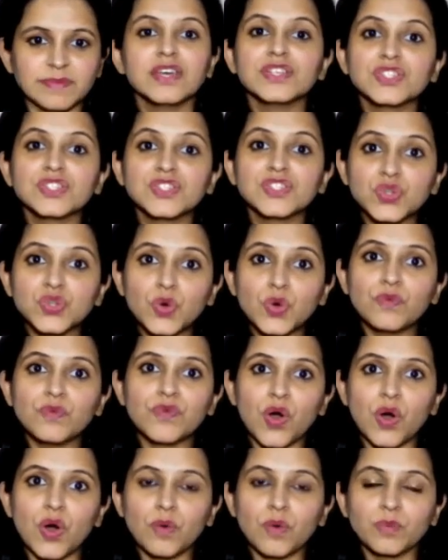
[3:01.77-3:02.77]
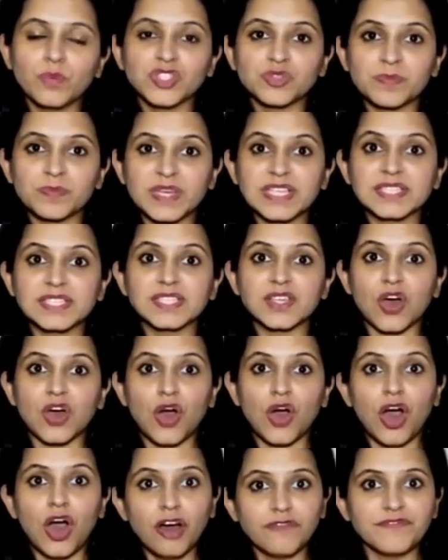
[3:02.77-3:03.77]
souvent, which means
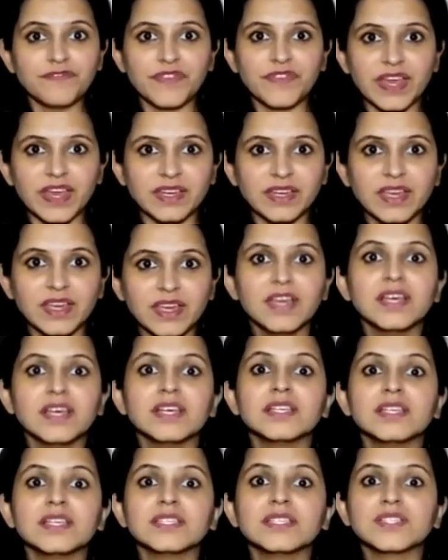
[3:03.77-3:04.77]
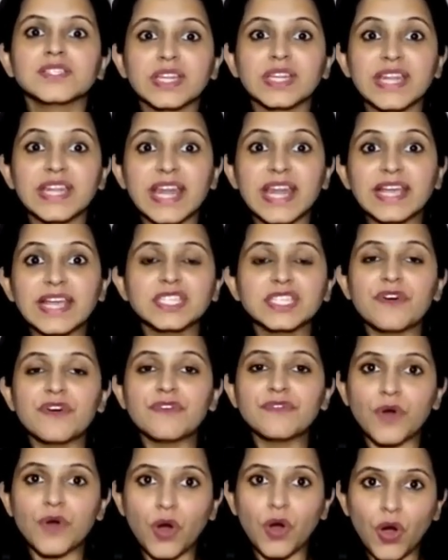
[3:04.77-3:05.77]
often. So the negative
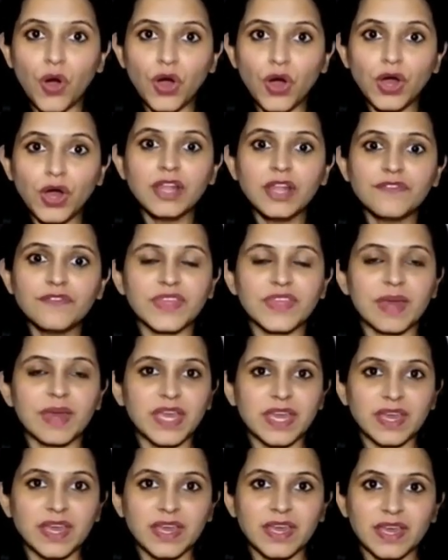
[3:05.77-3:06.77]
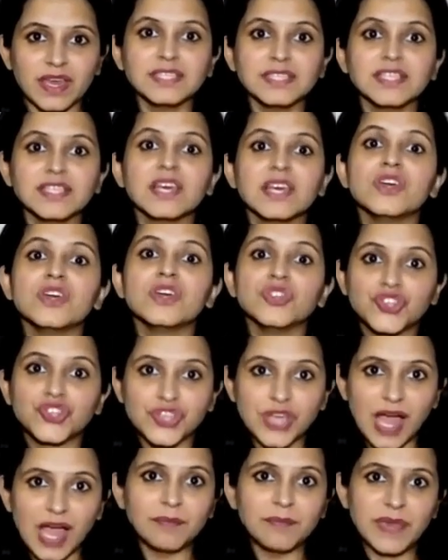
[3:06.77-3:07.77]
of all of them is
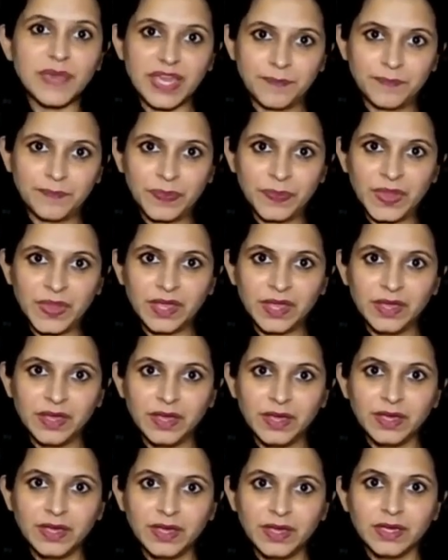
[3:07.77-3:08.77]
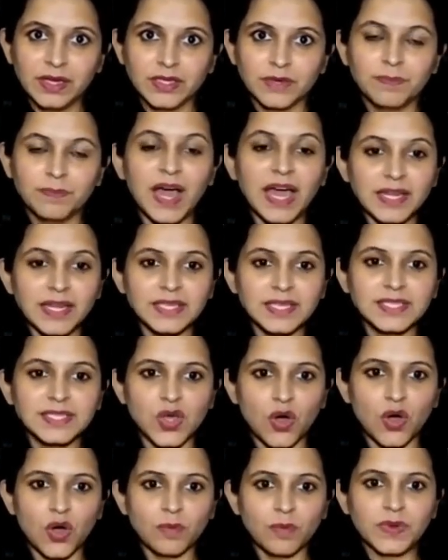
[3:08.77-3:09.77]
jamais. Par
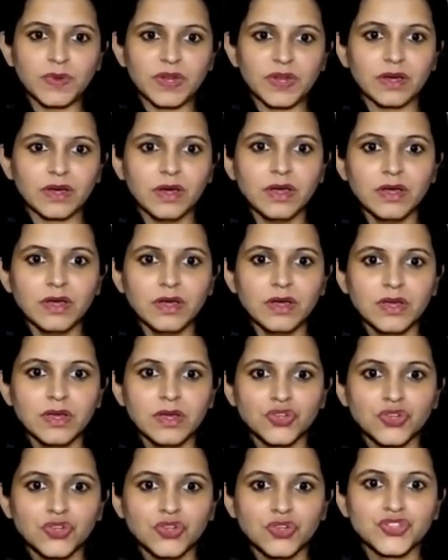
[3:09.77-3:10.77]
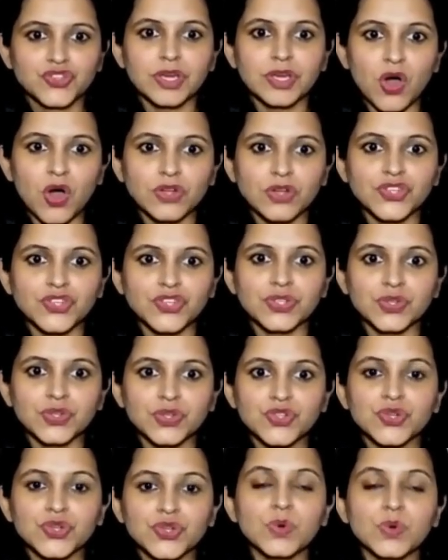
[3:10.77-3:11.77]
exemple, je mange
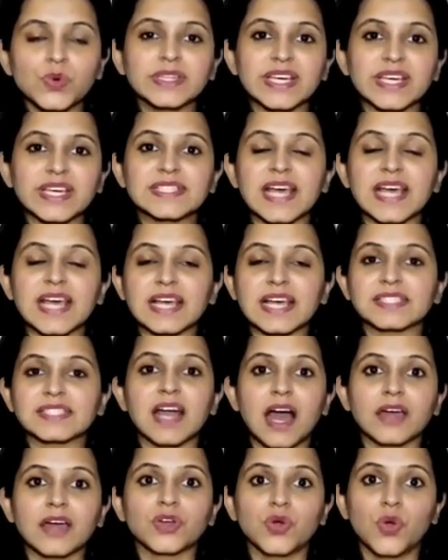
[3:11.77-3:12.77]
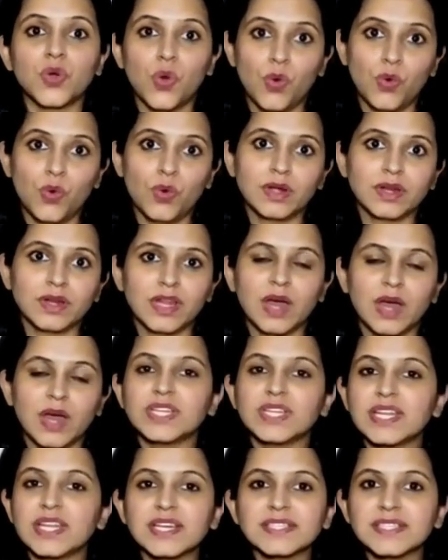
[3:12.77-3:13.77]
toujours des escargots. Now, what
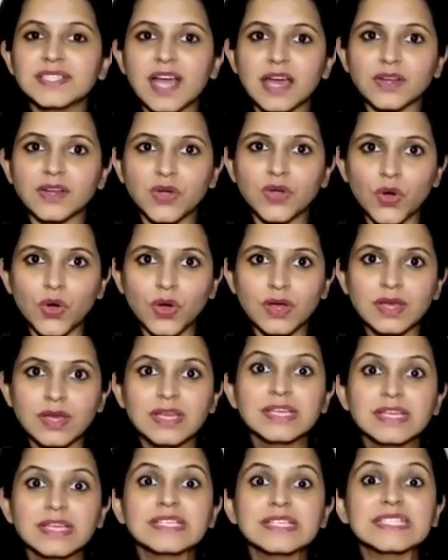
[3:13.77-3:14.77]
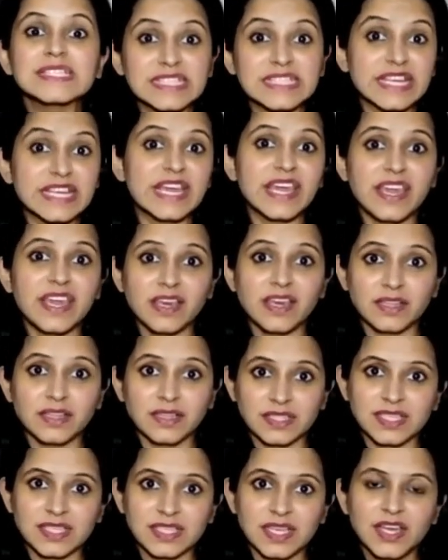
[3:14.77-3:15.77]
are escargots?
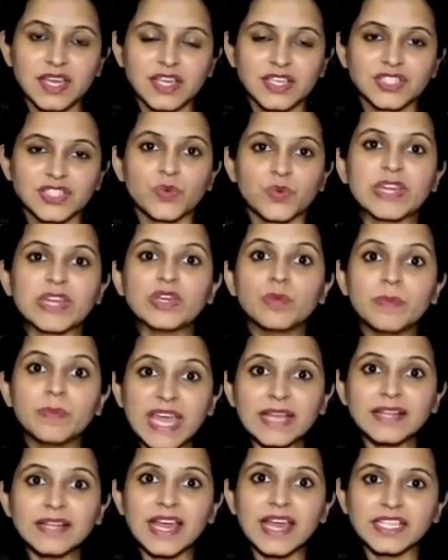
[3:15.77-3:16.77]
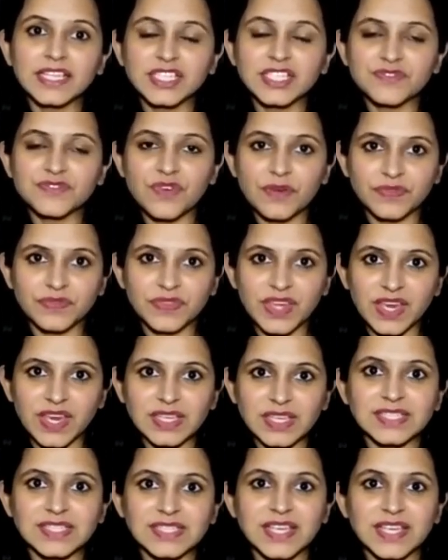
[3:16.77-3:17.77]
Snails. So when you make negative of
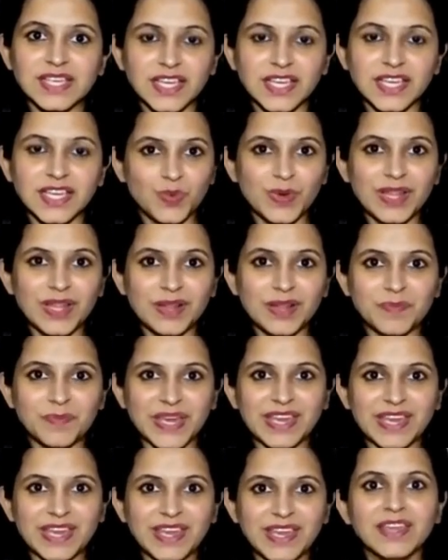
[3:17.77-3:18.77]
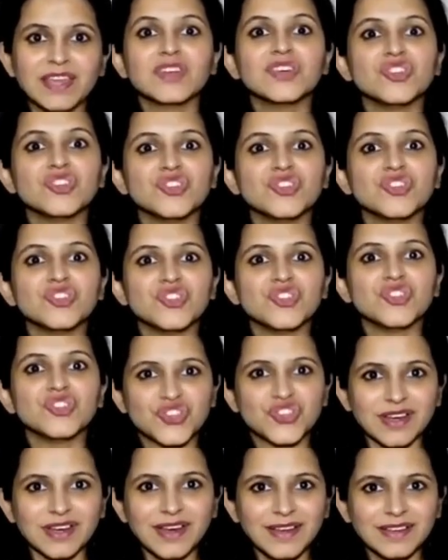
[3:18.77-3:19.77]
this, it will be je
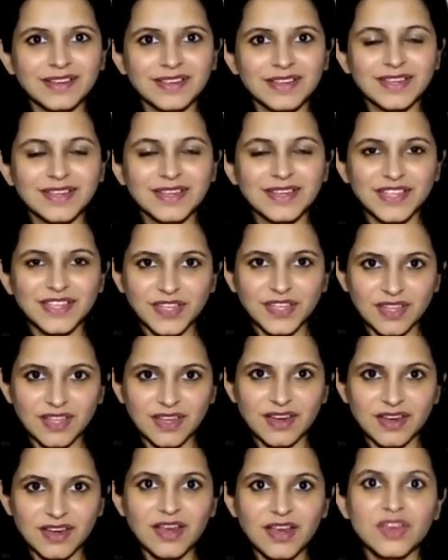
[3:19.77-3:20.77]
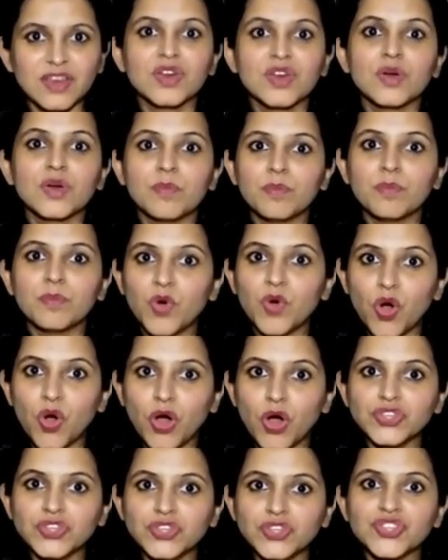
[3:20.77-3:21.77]
ne
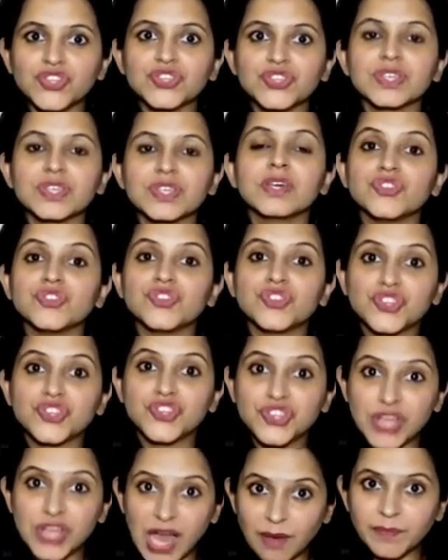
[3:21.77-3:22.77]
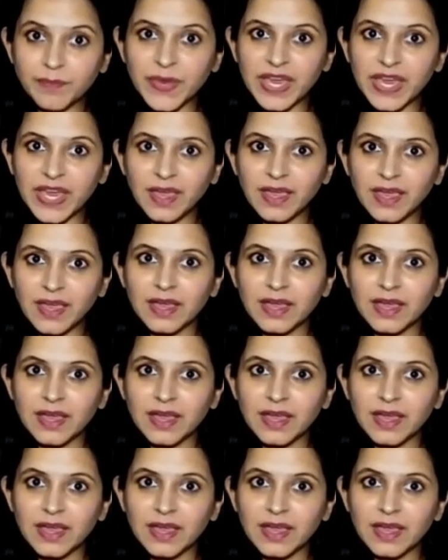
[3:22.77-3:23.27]
mange jamais,